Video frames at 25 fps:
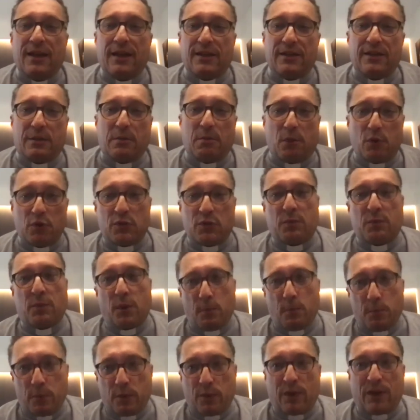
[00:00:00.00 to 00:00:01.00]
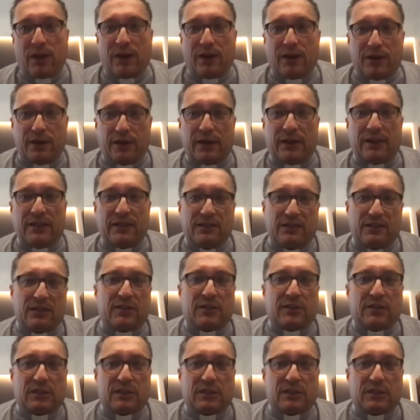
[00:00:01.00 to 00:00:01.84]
the most popular and